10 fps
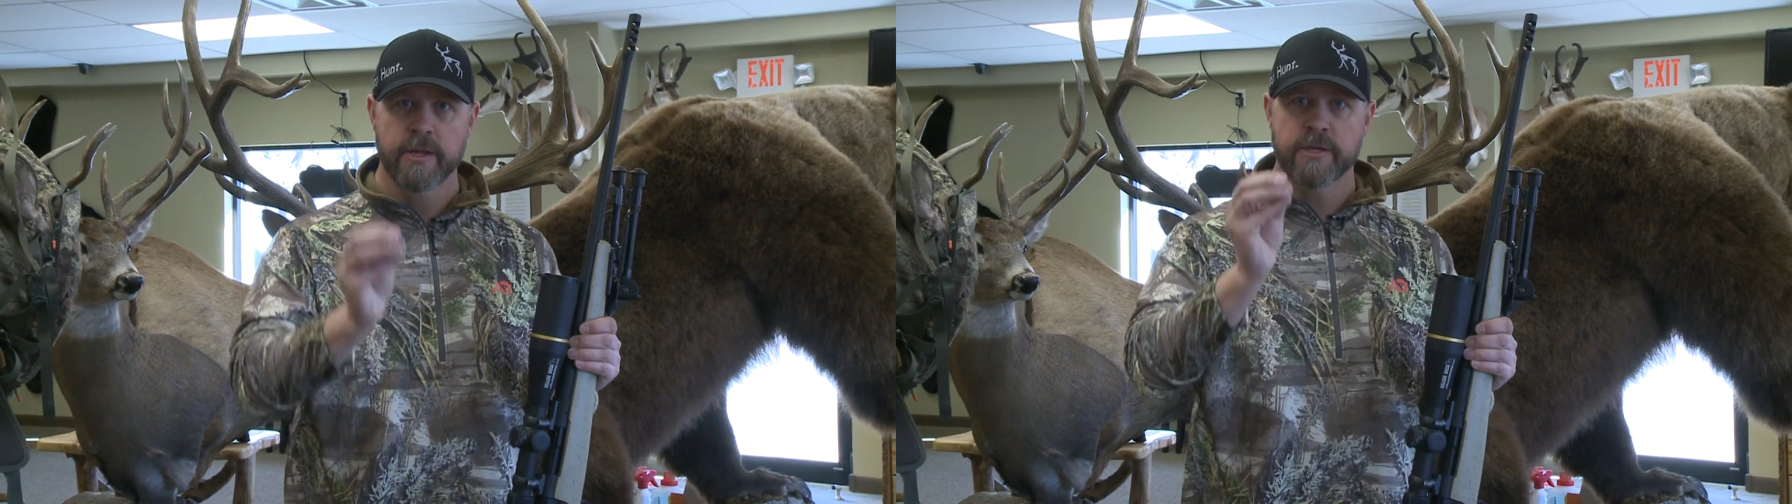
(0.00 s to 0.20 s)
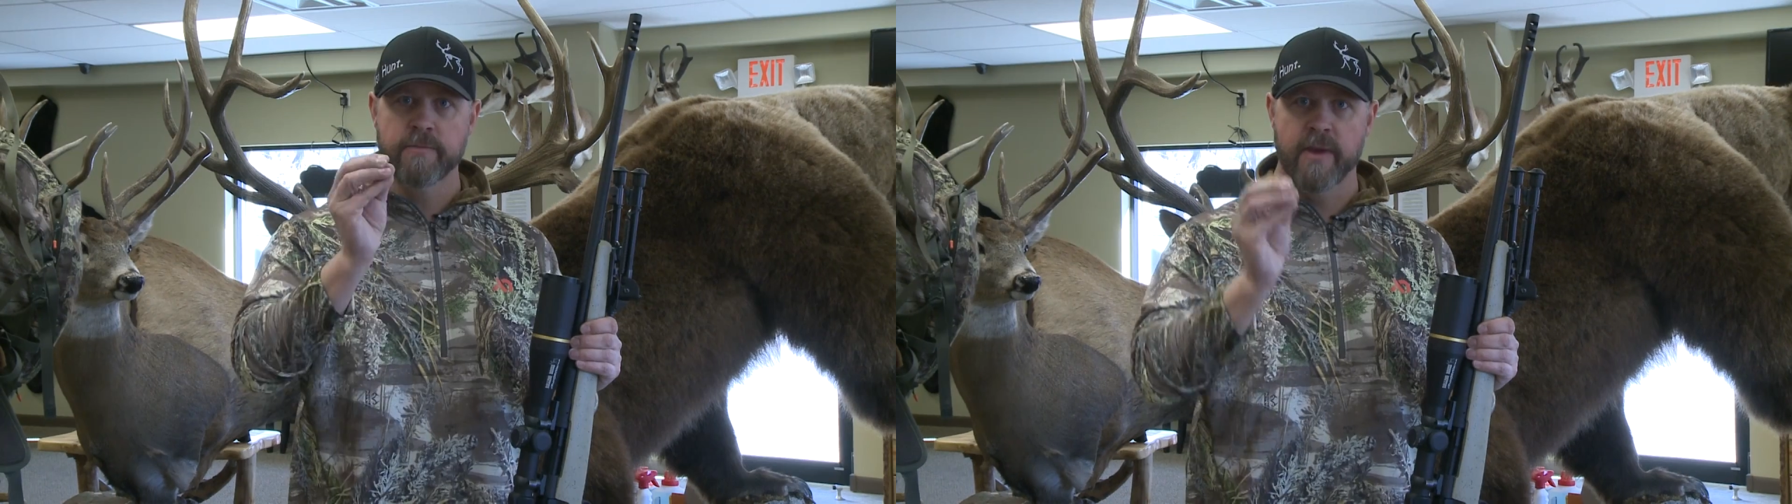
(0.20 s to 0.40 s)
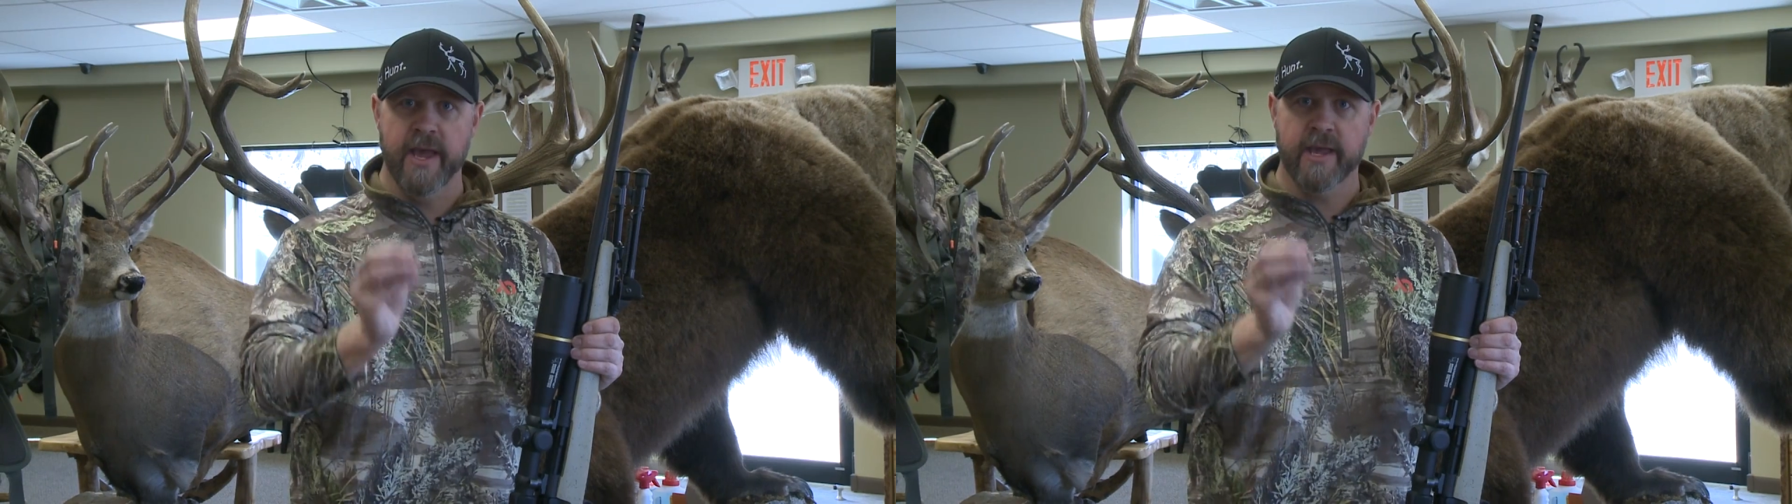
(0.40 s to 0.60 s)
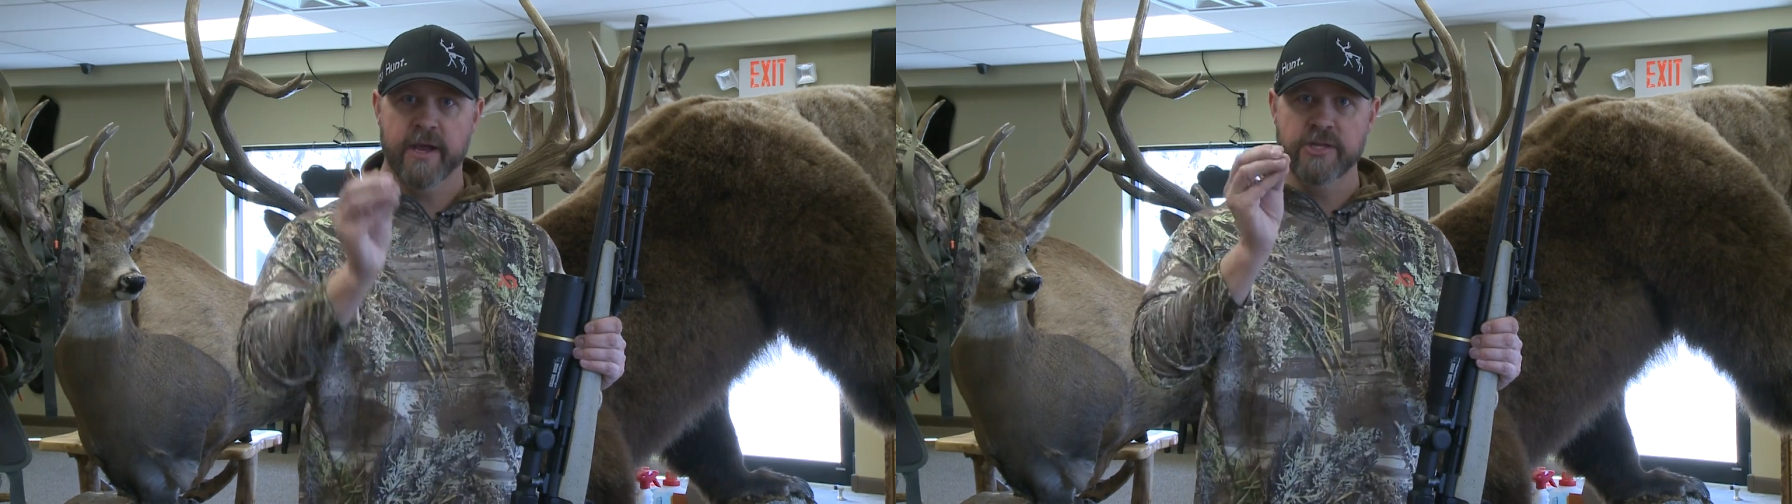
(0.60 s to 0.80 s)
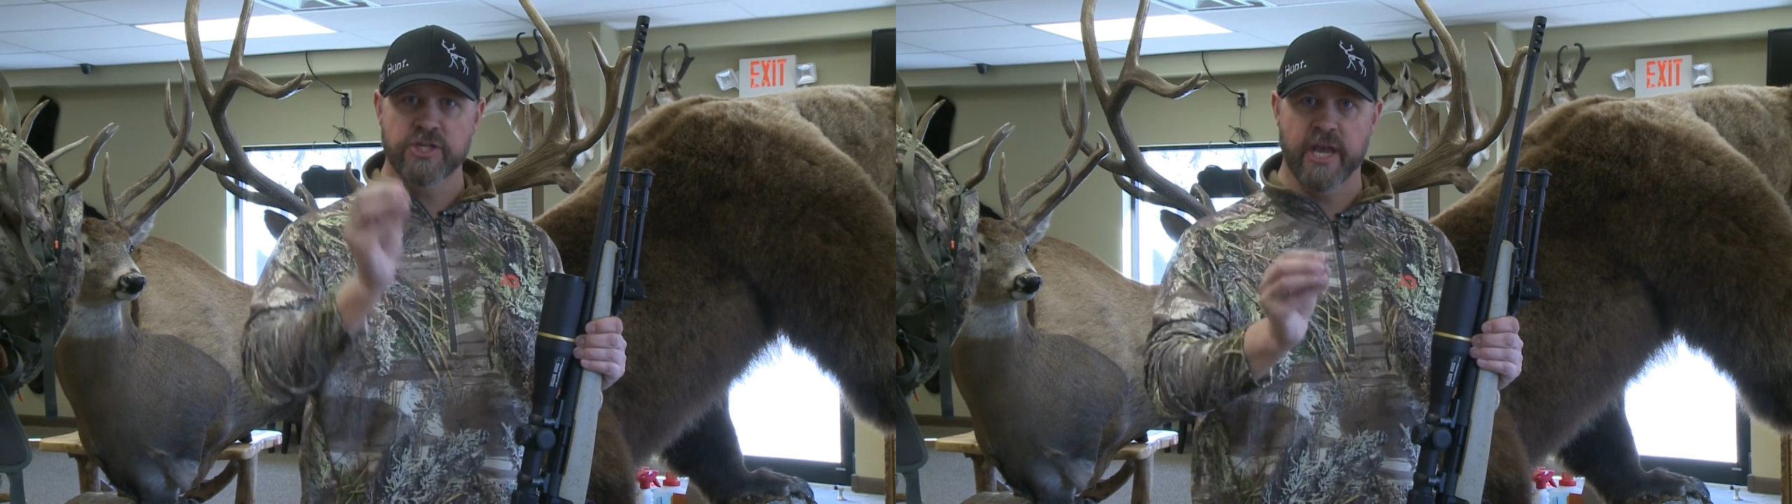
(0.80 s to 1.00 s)
to make
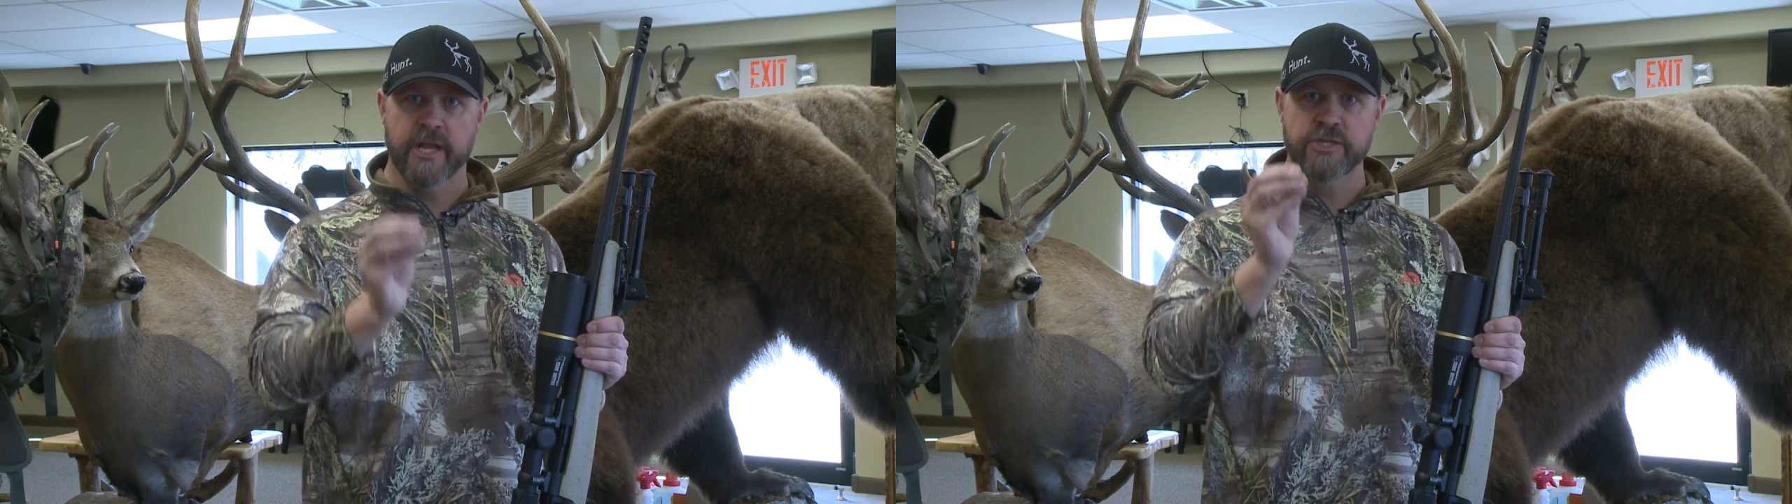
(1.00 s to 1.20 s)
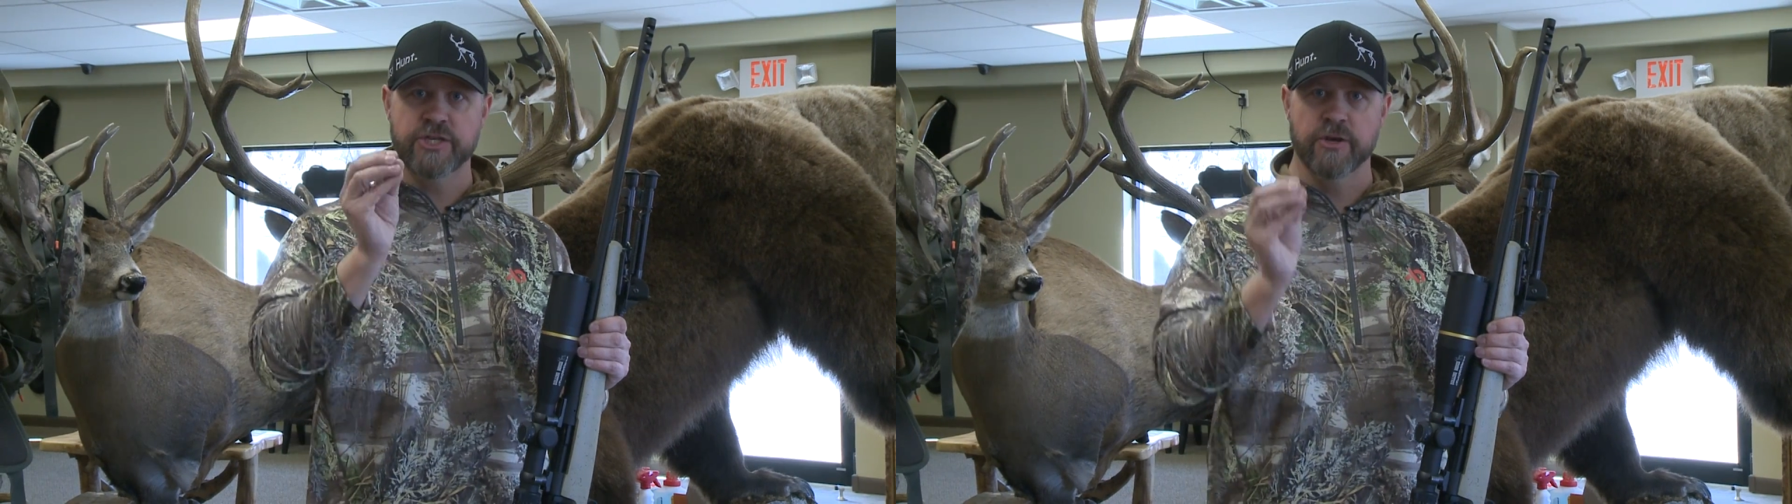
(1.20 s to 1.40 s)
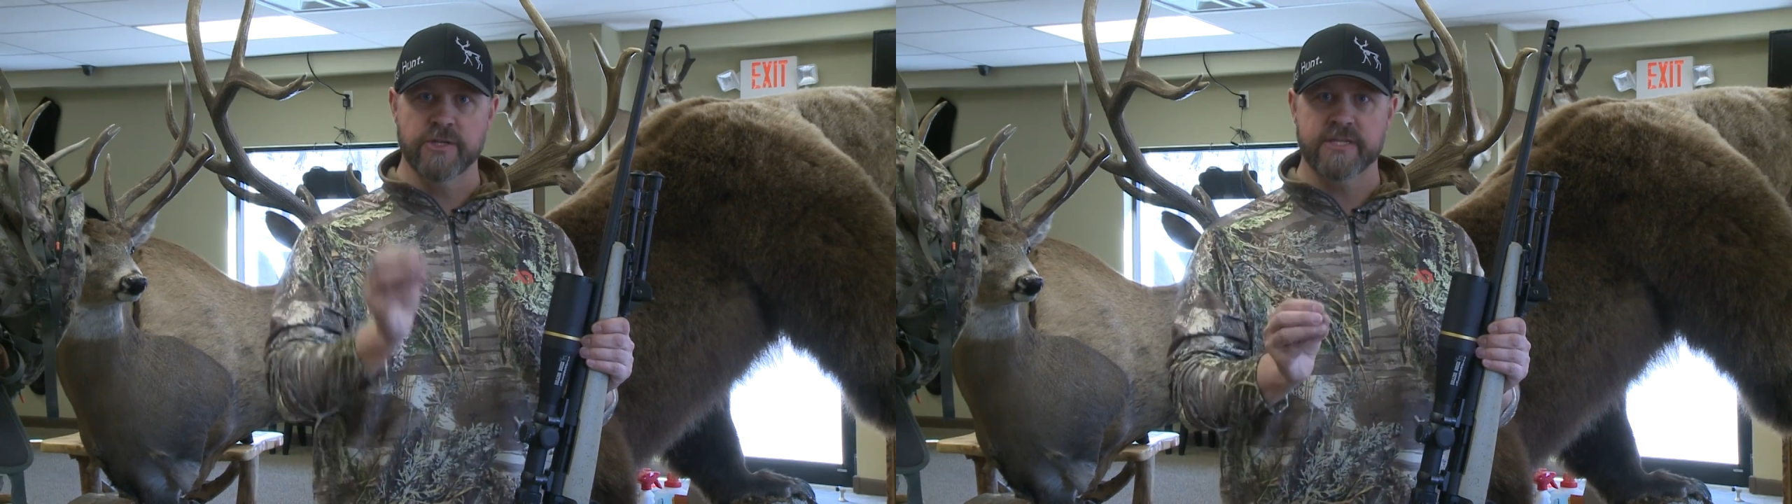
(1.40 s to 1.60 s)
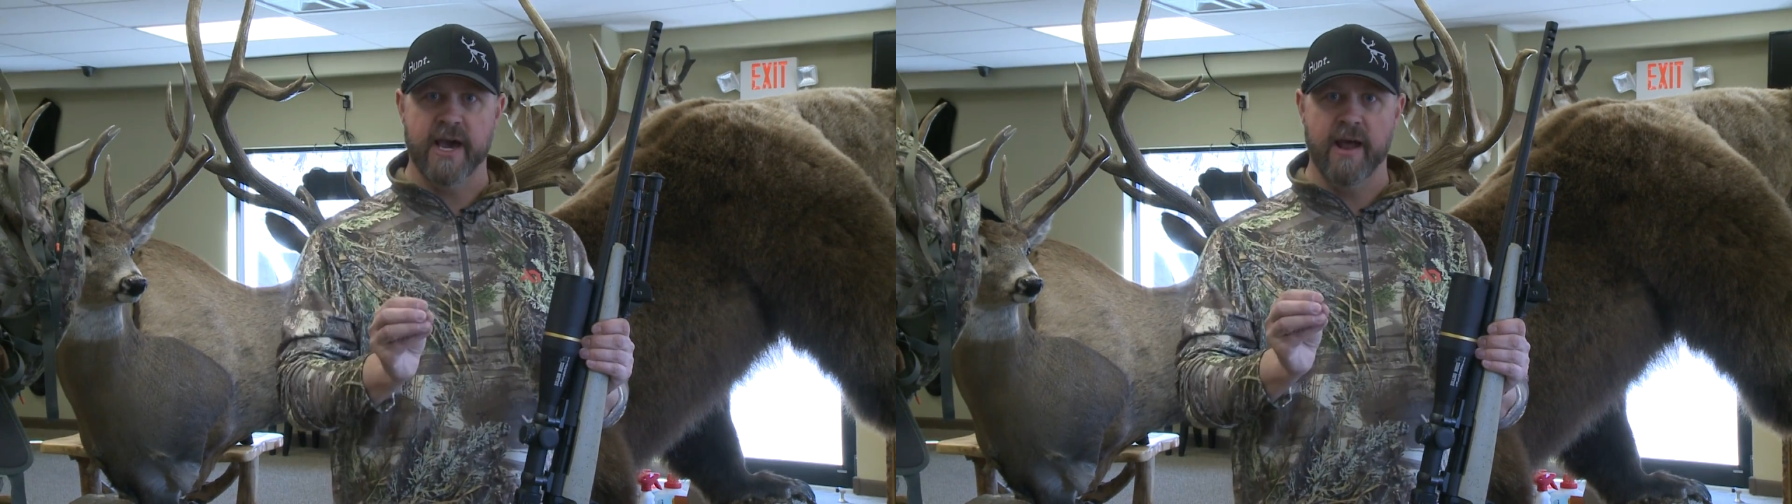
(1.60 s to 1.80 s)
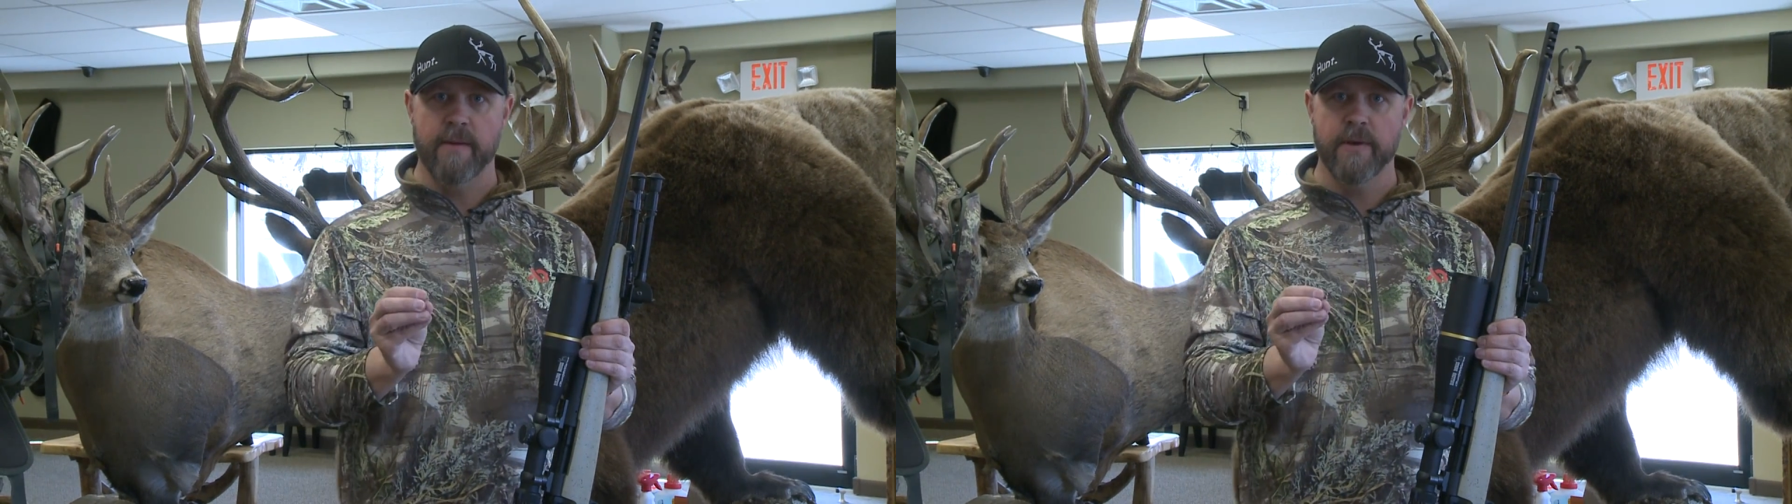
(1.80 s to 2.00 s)
a change to your
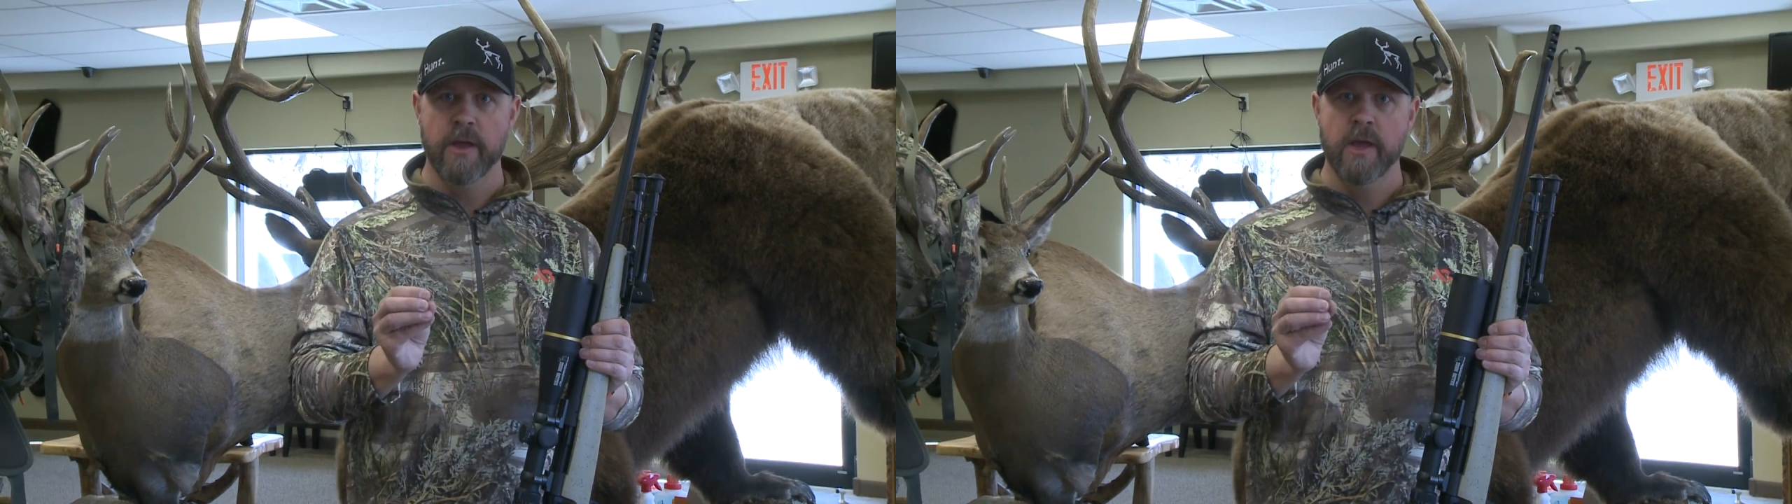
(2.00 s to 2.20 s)
setup.